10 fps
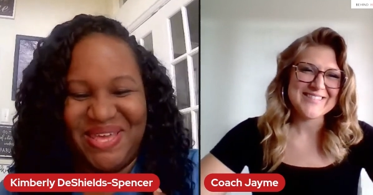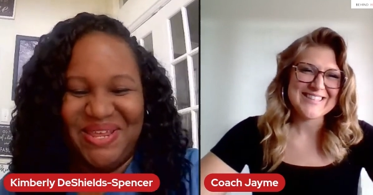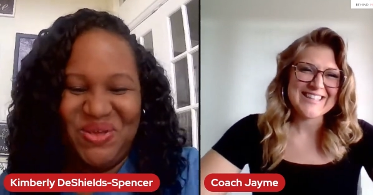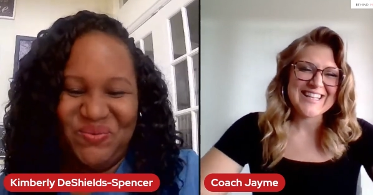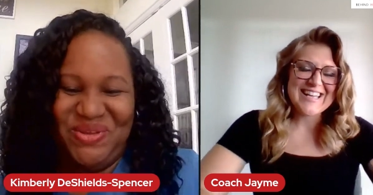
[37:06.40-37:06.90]

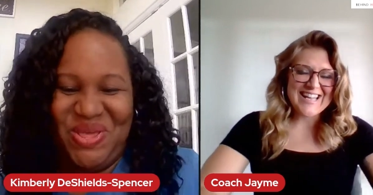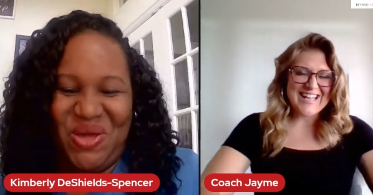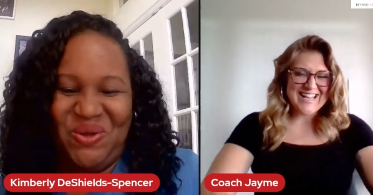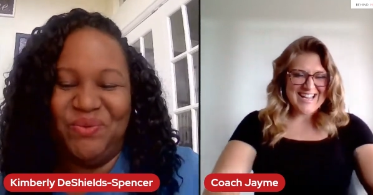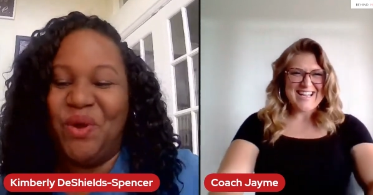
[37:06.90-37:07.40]
Speaker 1: so that
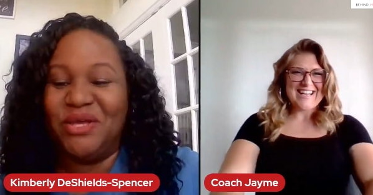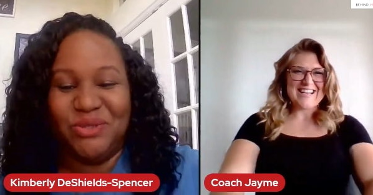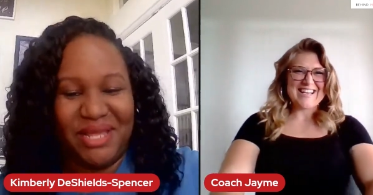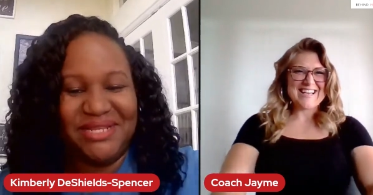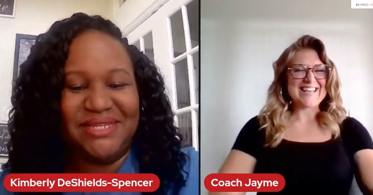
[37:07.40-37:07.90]
we know. And
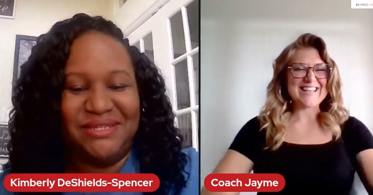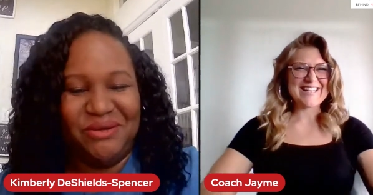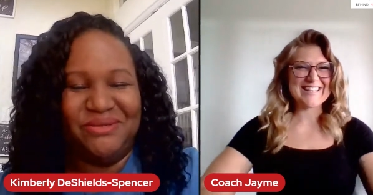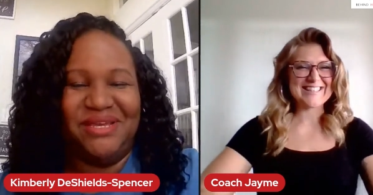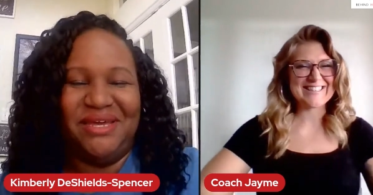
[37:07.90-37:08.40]
we'll also
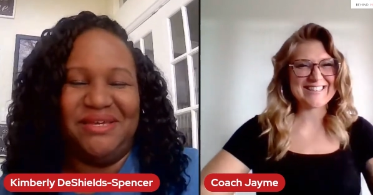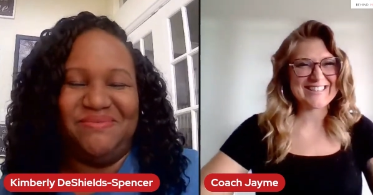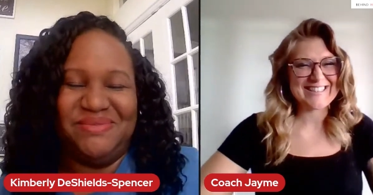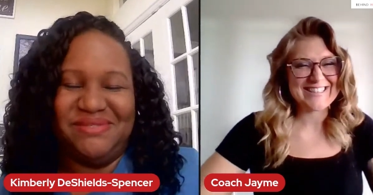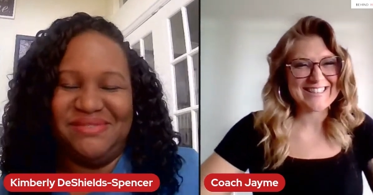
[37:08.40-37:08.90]
like you know,
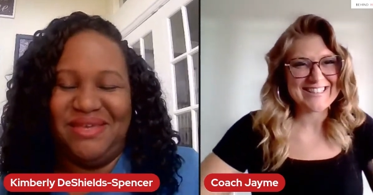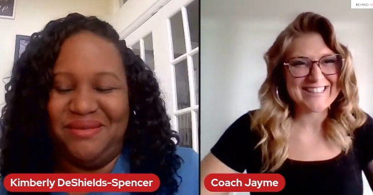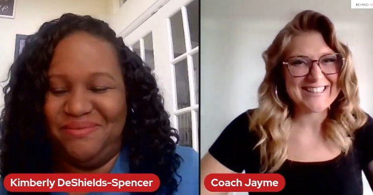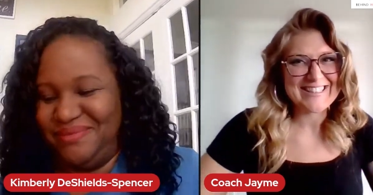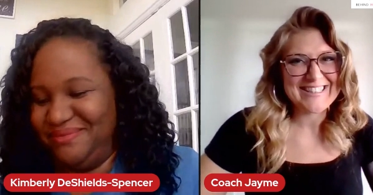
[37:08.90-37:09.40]
uh,
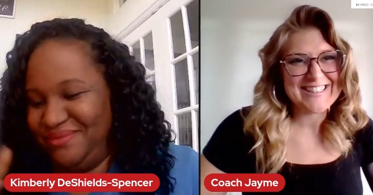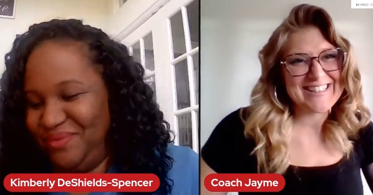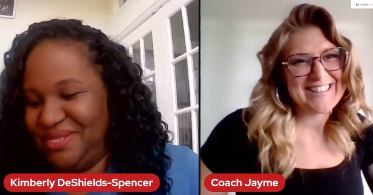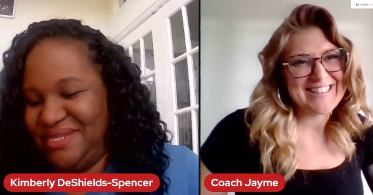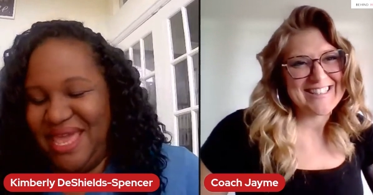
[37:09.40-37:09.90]
uh,
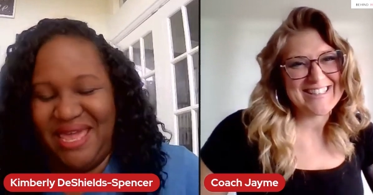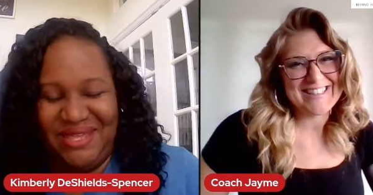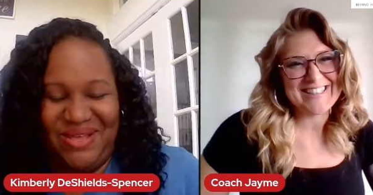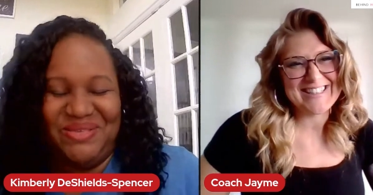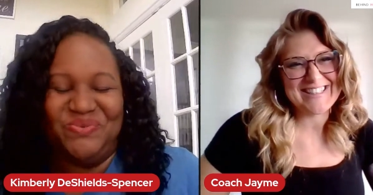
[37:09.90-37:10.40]
was it
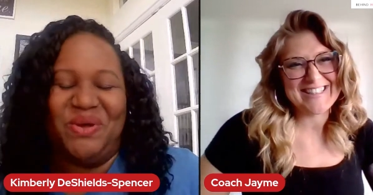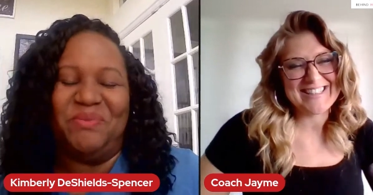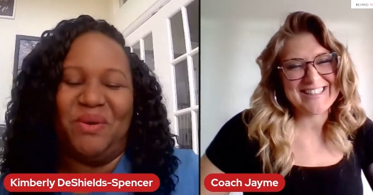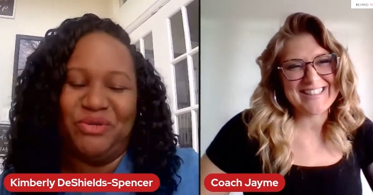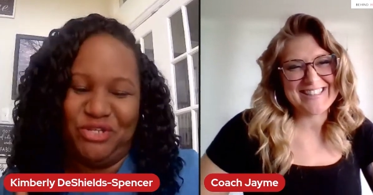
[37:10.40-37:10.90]
tag it
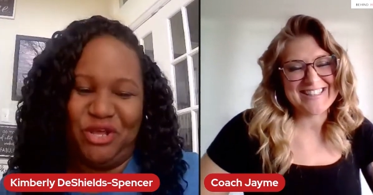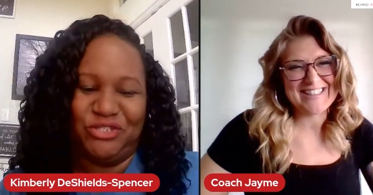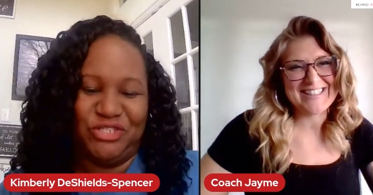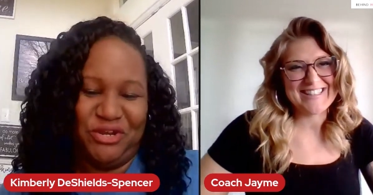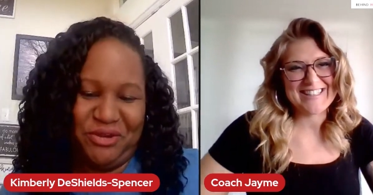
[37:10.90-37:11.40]
as well? But I
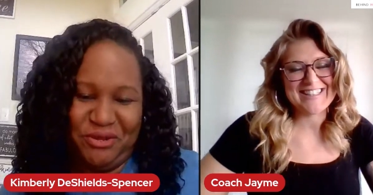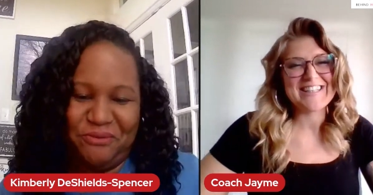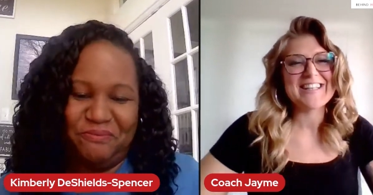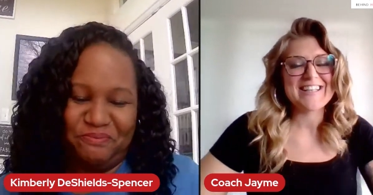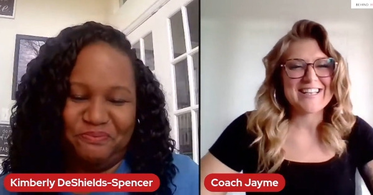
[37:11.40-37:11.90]
want you to also share
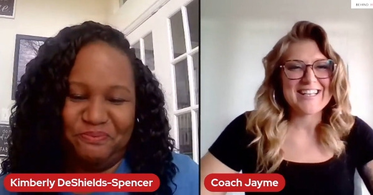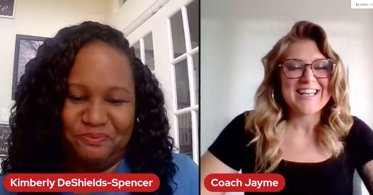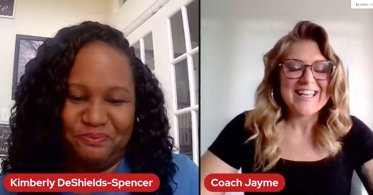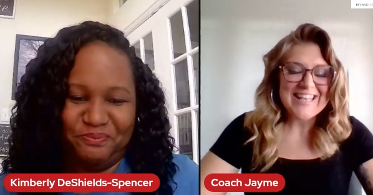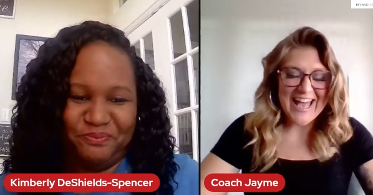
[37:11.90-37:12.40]
it here.
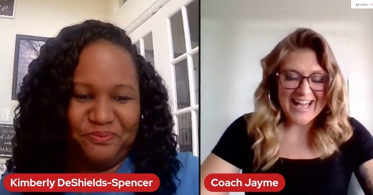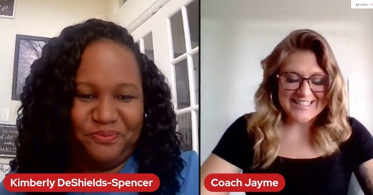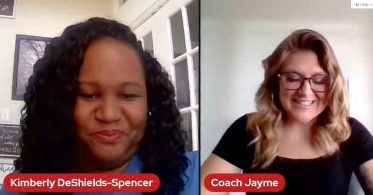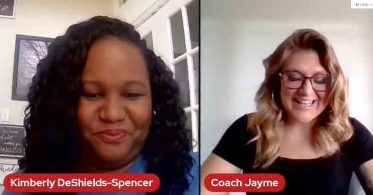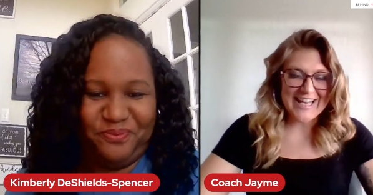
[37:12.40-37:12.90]

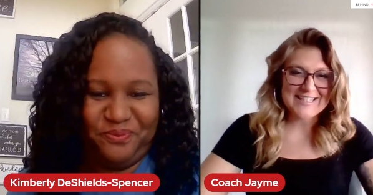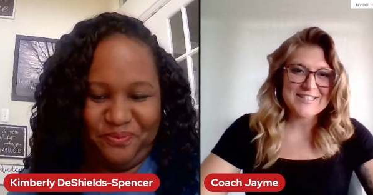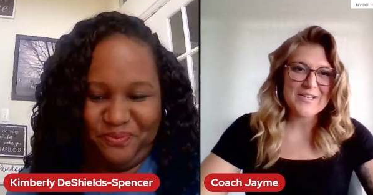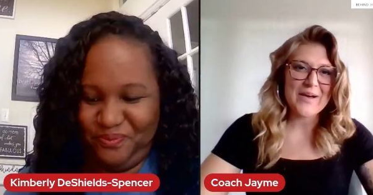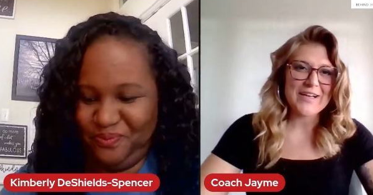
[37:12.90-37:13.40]
Speaker 2: Yes, yes.
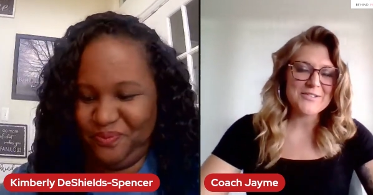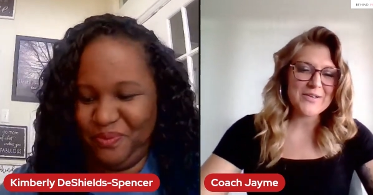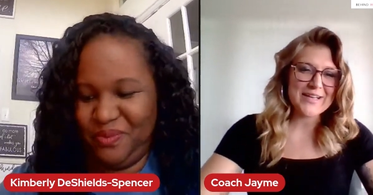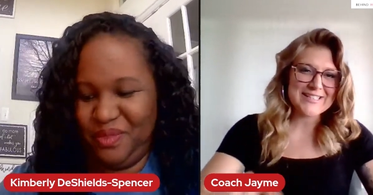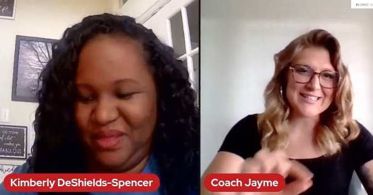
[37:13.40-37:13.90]
So as
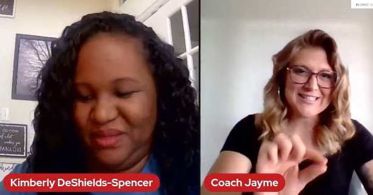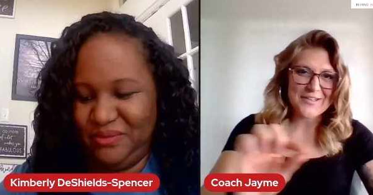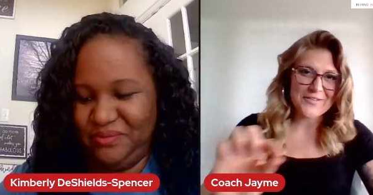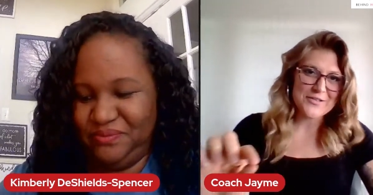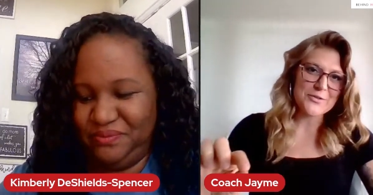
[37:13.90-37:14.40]
you guys can see
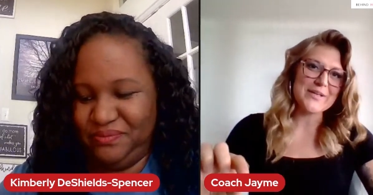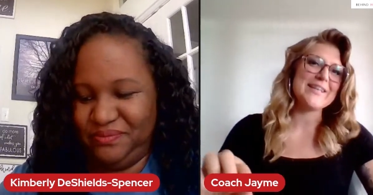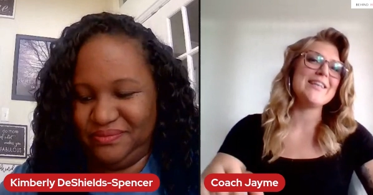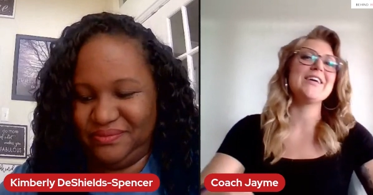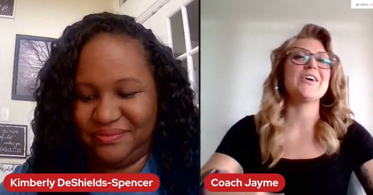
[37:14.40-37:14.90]
on the
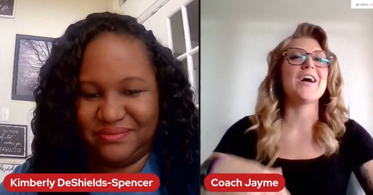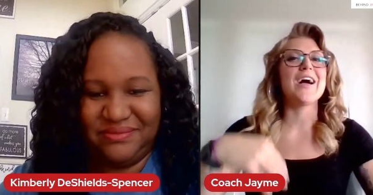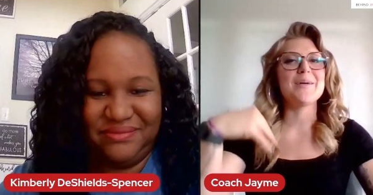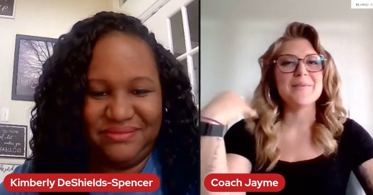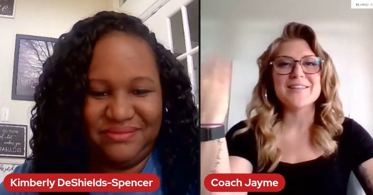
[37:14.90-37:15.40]
screen here,
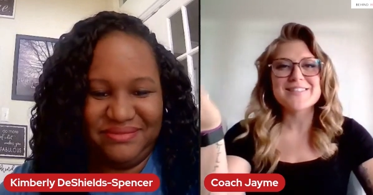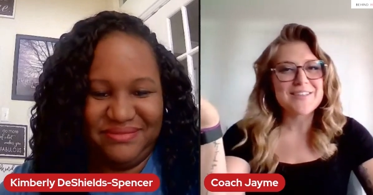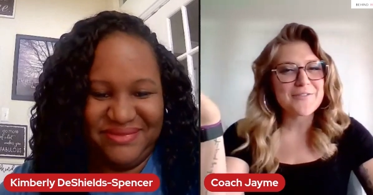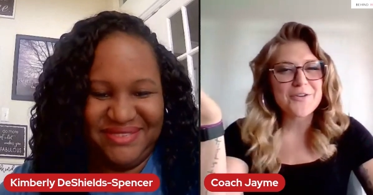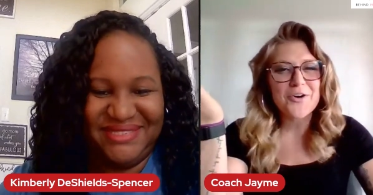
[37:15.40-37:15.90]
I'm it's
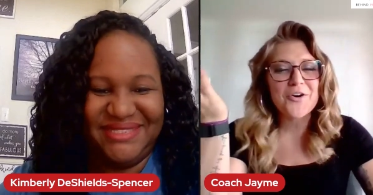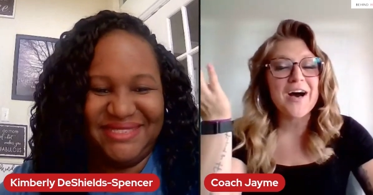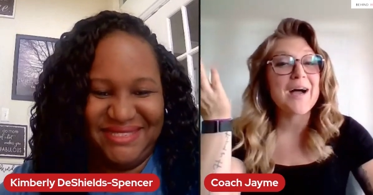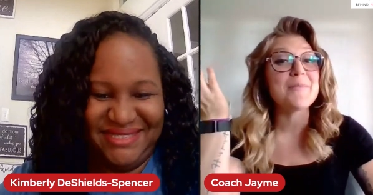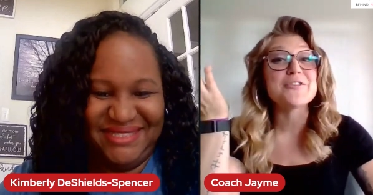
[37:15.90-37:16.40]
difficult.
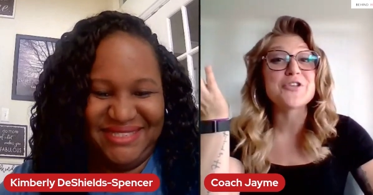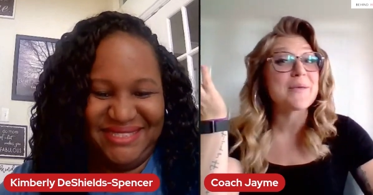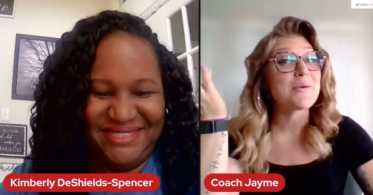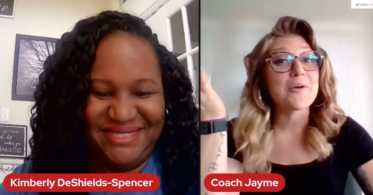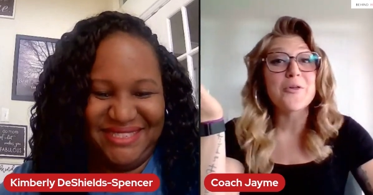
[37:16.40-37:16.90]
I'm the
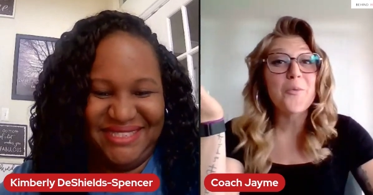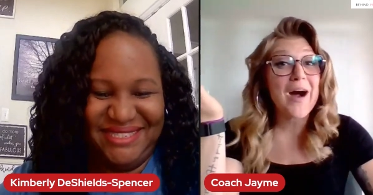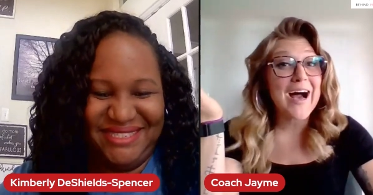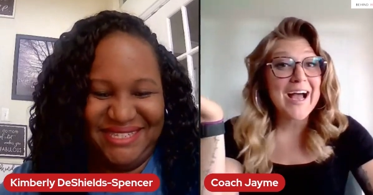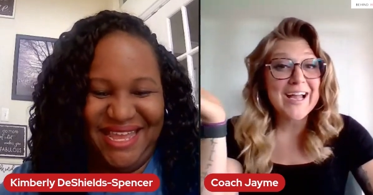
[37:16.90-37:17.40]
Jayme with a
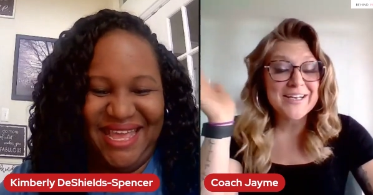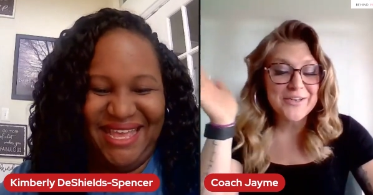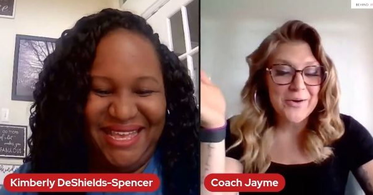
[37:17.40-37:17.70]
Y, no